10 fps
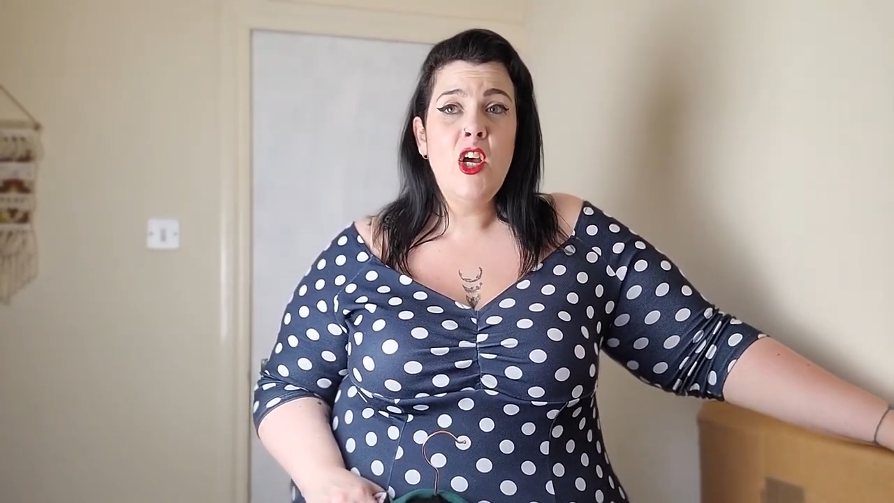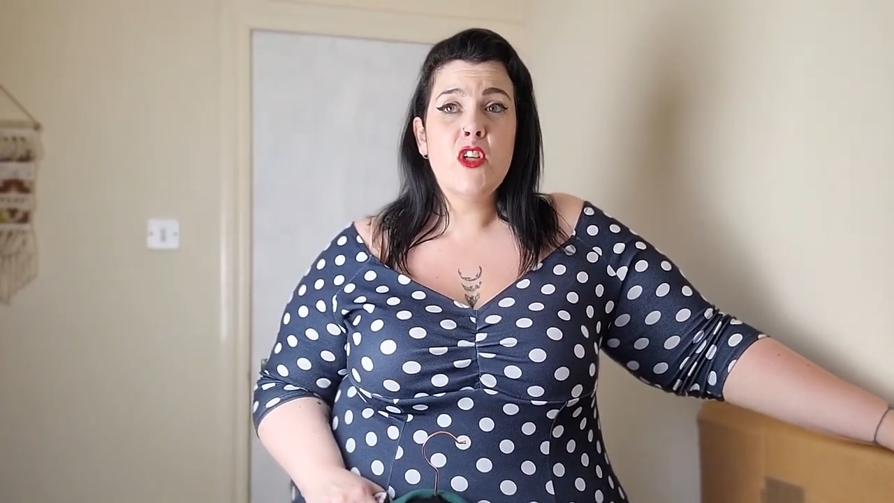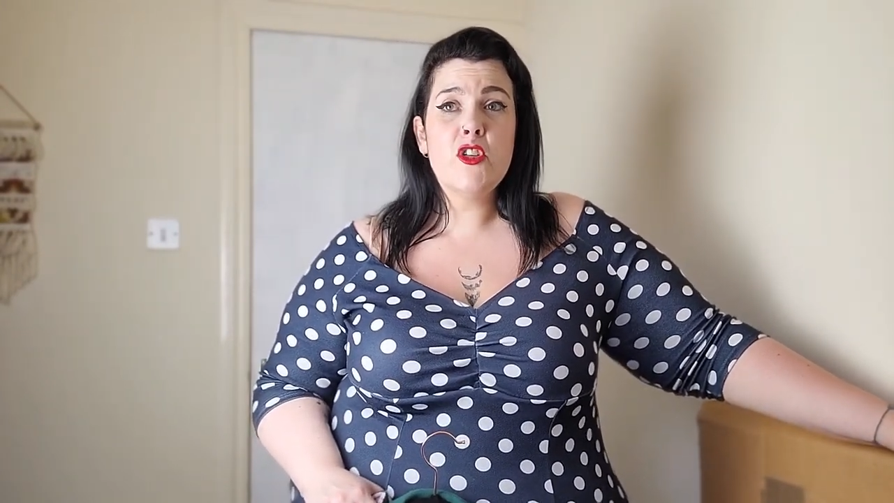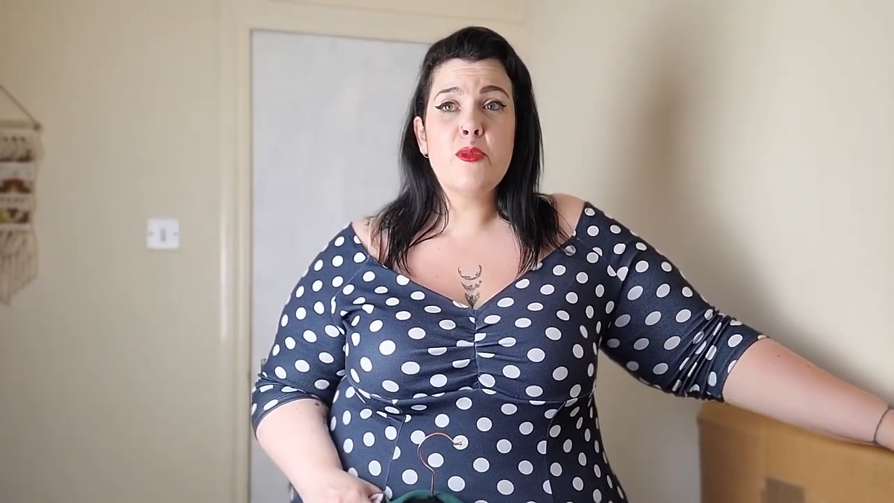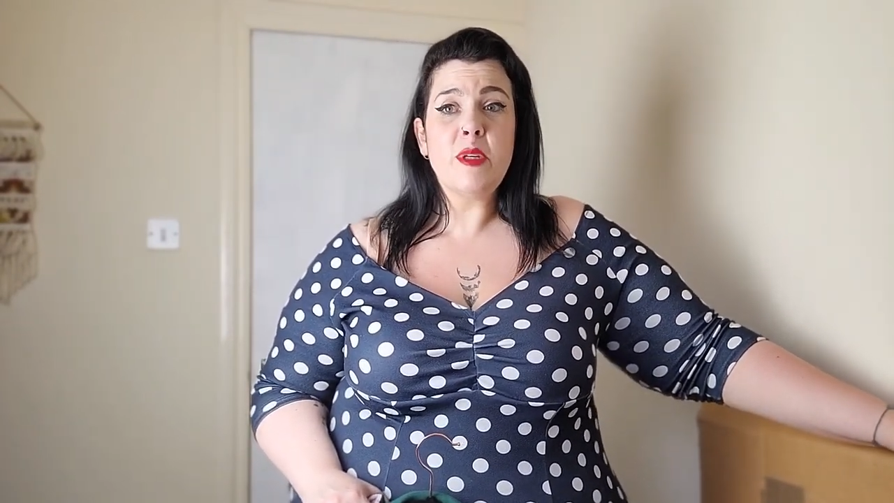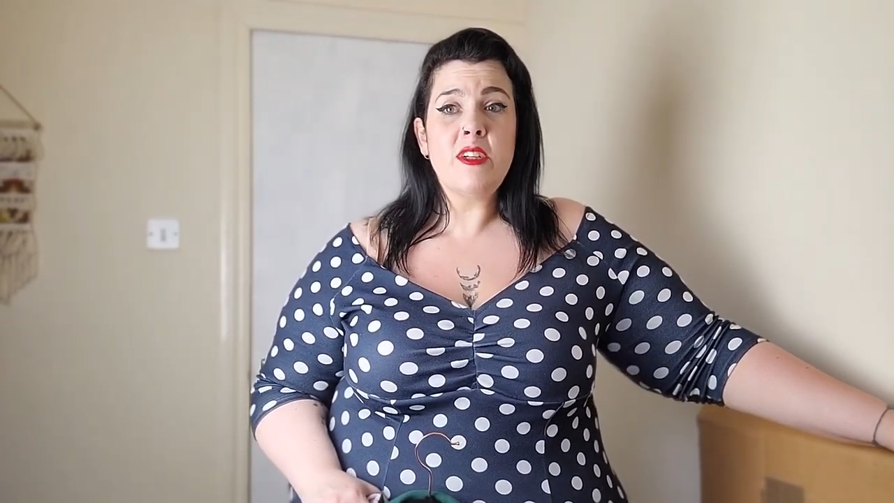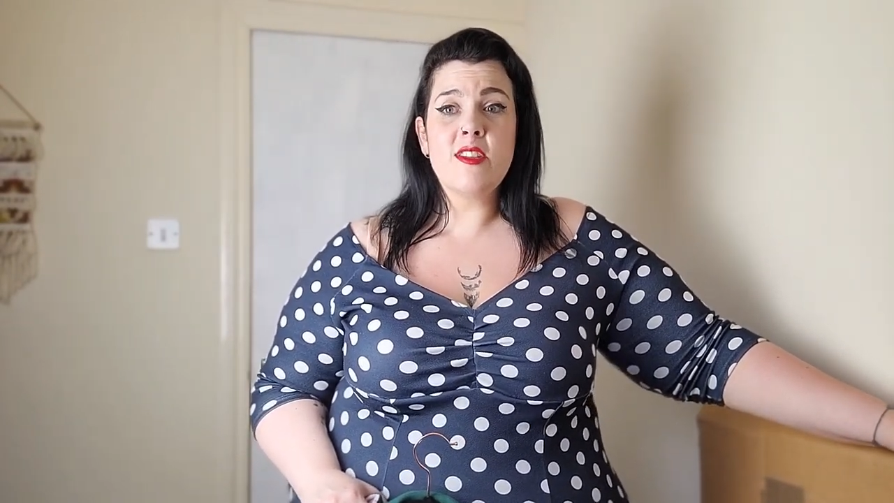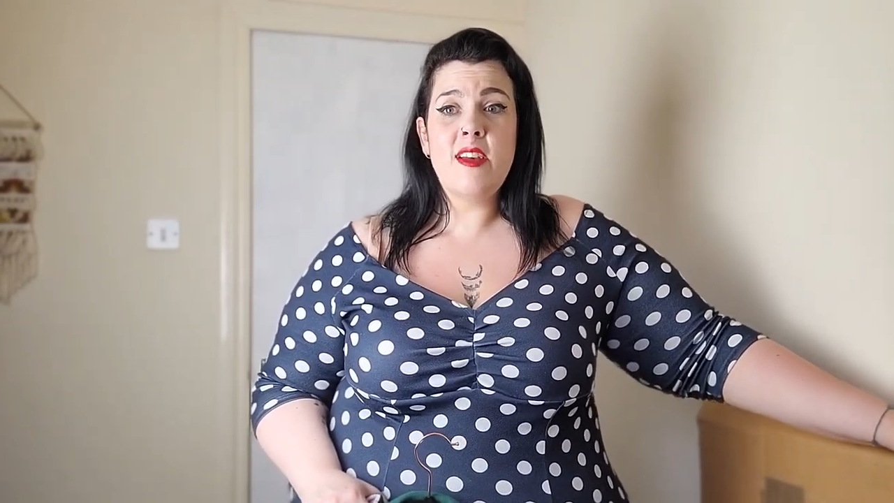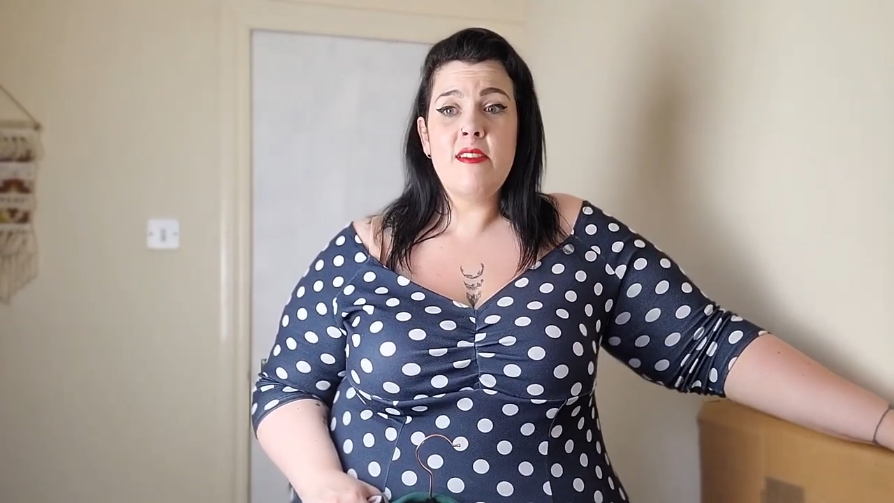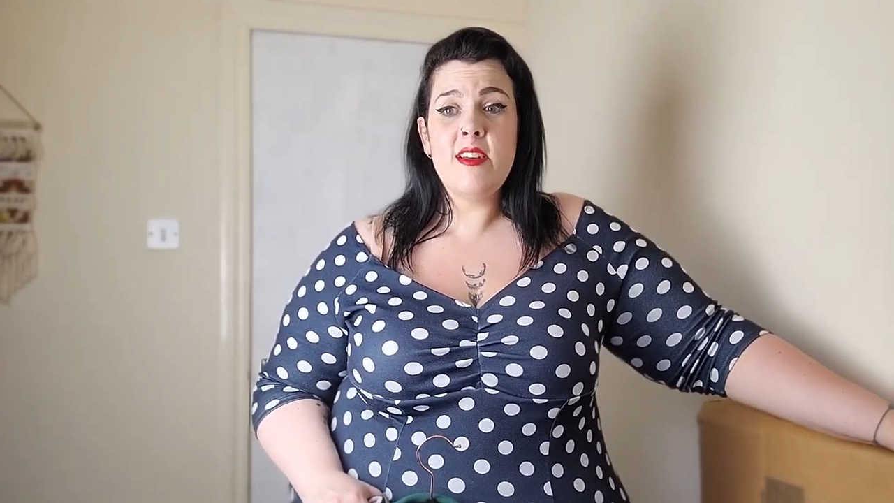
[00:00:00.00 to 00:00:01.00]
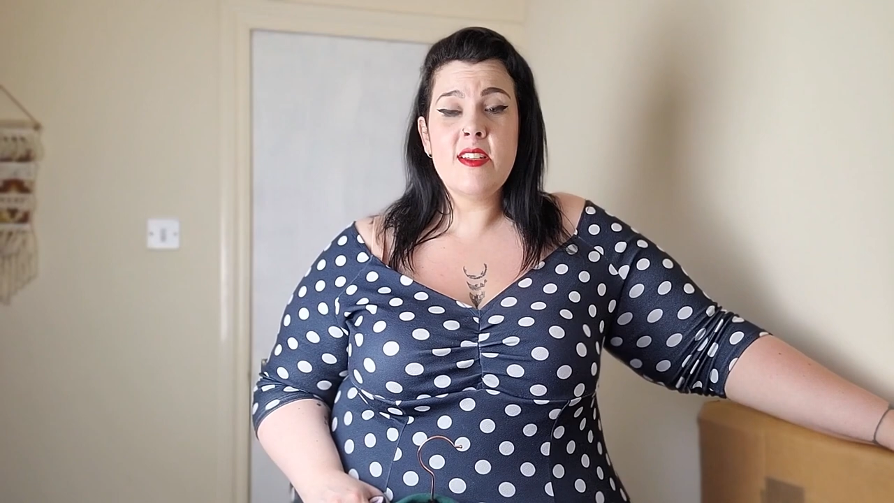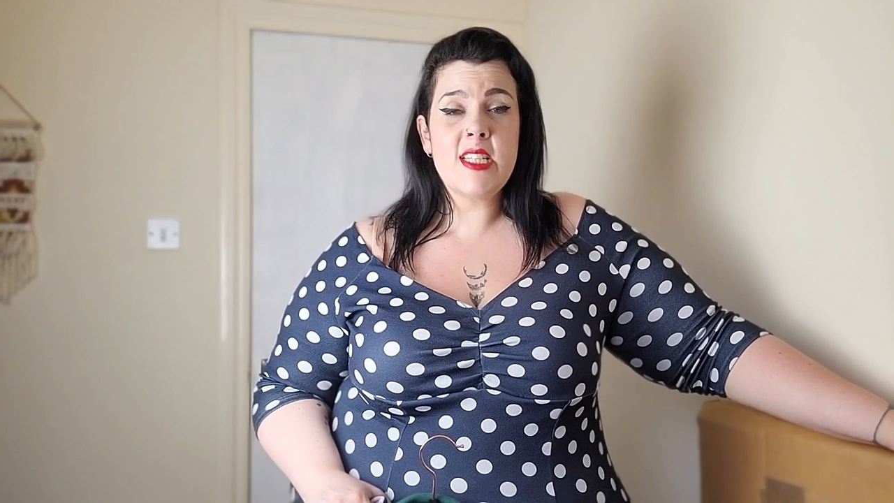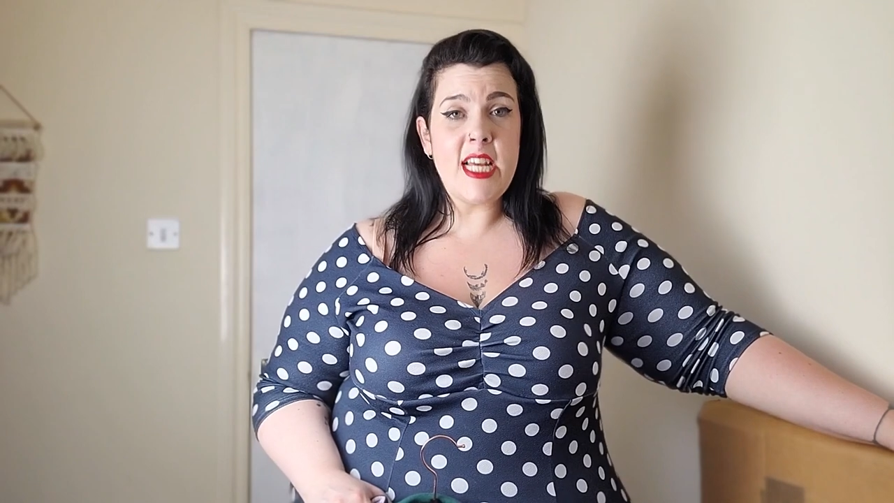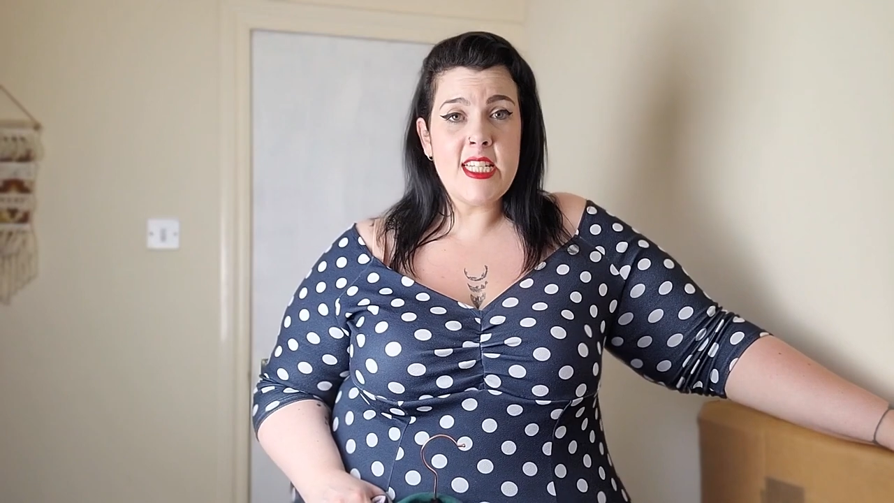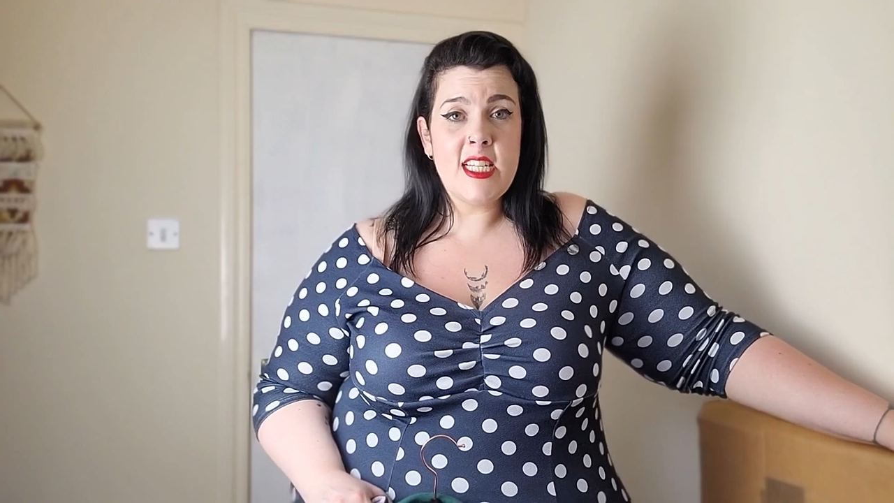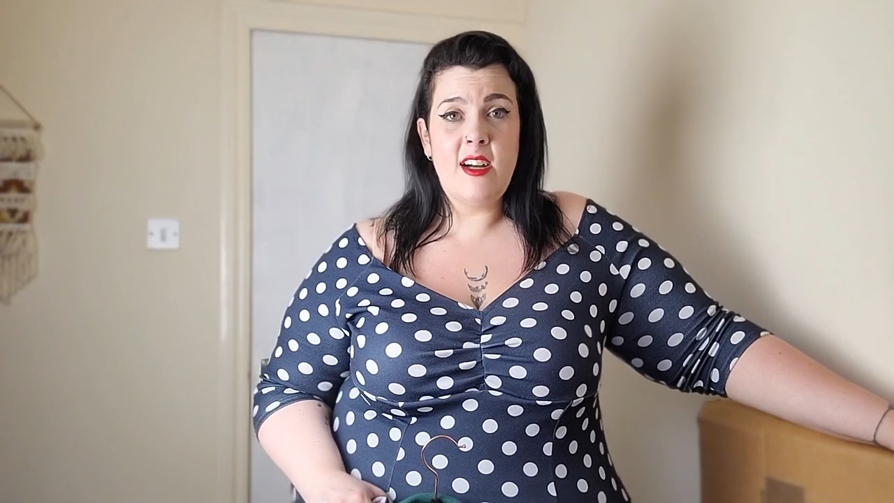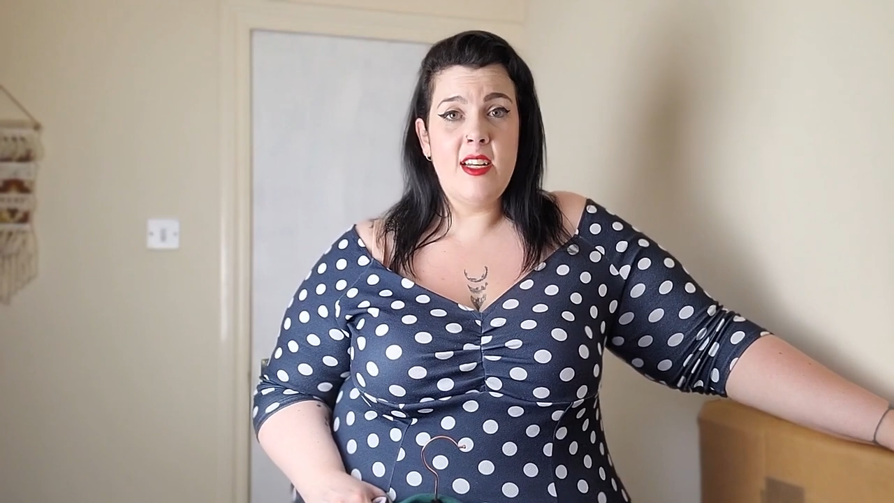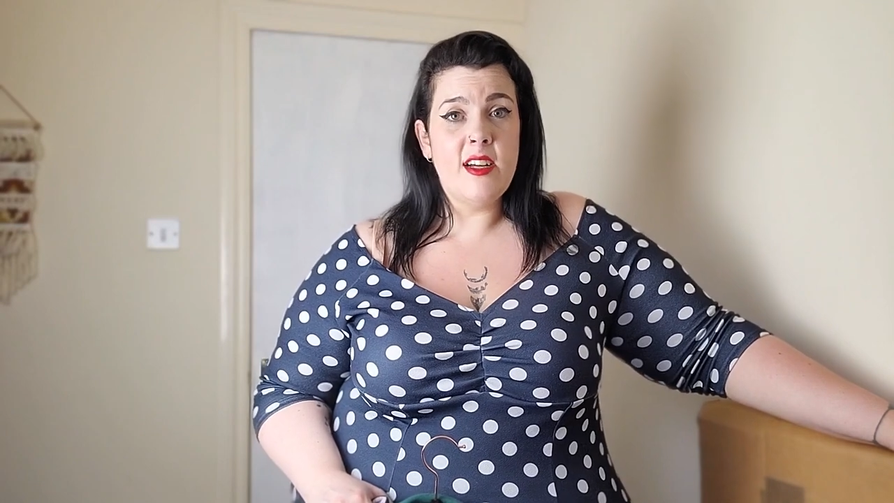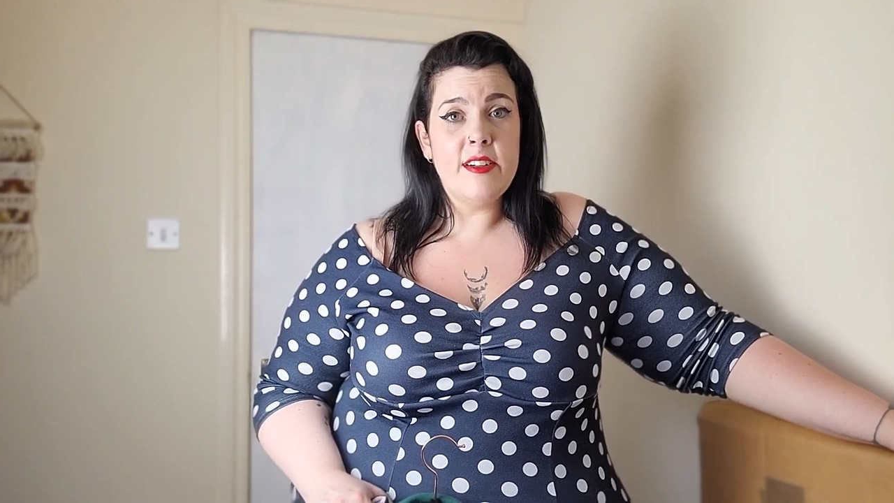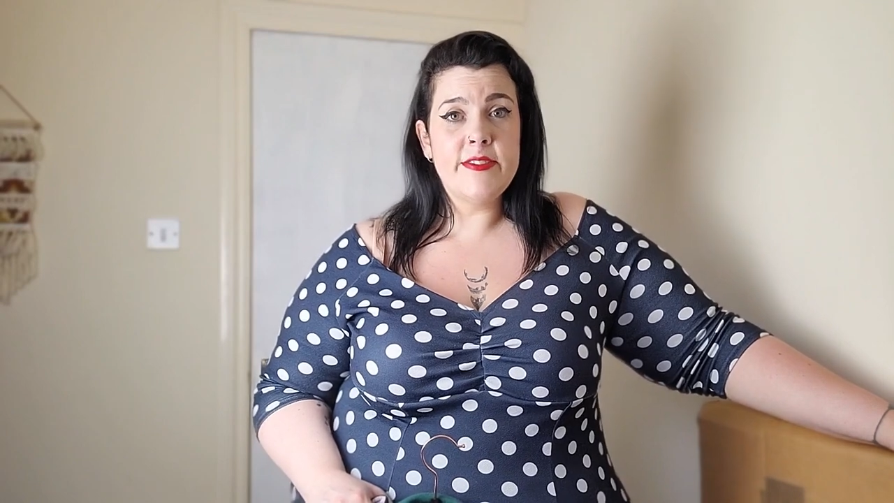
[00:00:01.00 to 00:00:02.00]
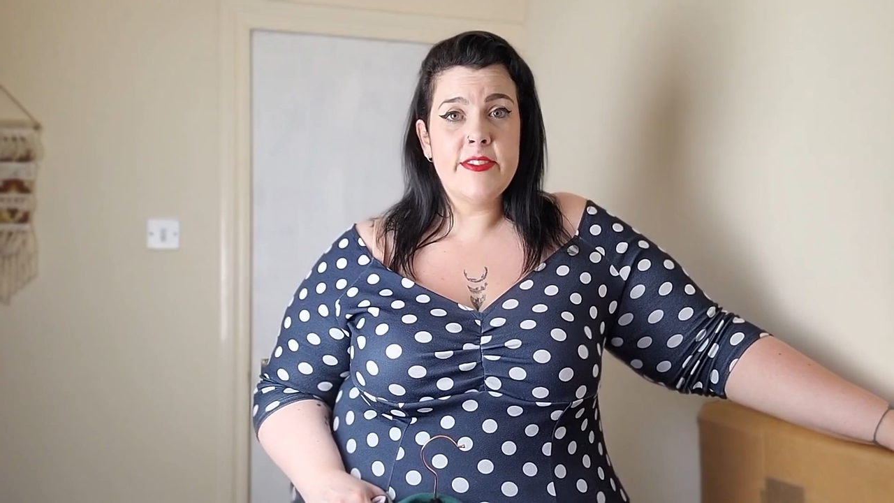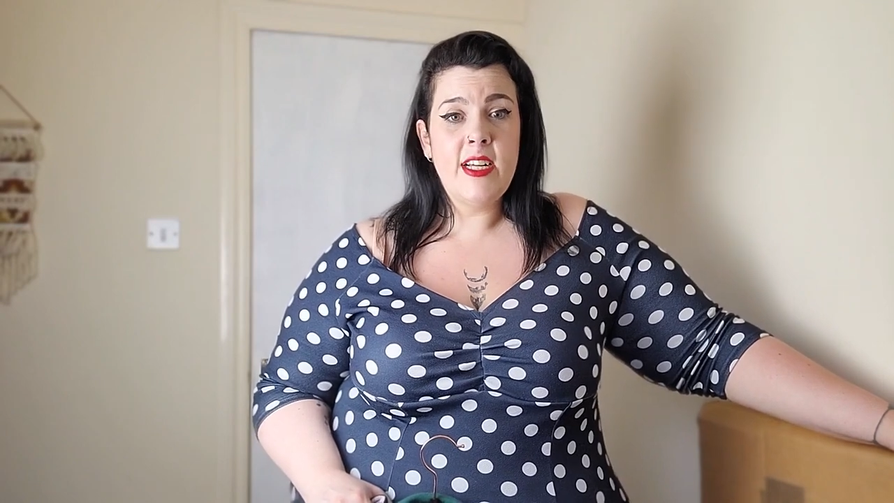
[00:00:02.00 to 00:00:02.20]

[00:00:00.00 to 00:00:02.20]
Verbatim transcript: just because they're the aesthetic I love.